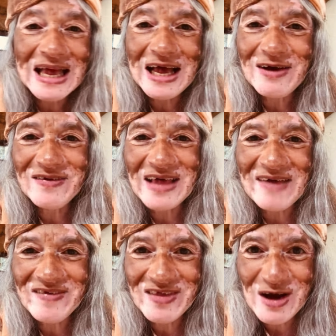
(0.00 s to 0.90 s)
oh the
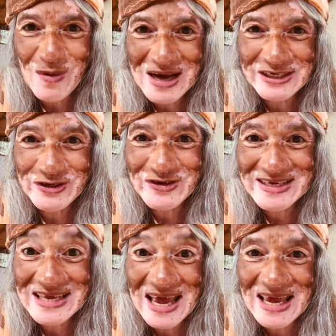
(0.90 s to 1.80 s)
other thing I wanted to
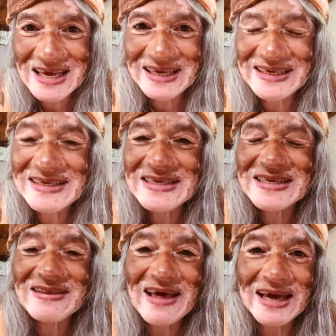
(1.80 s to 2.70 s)
say
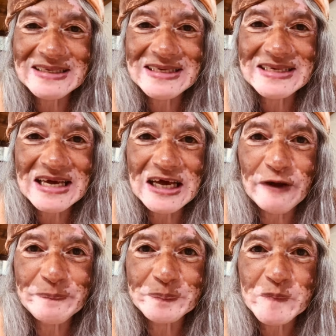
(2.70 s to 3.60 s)
is that
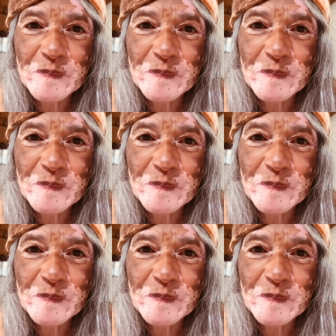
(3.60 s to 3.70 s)
um,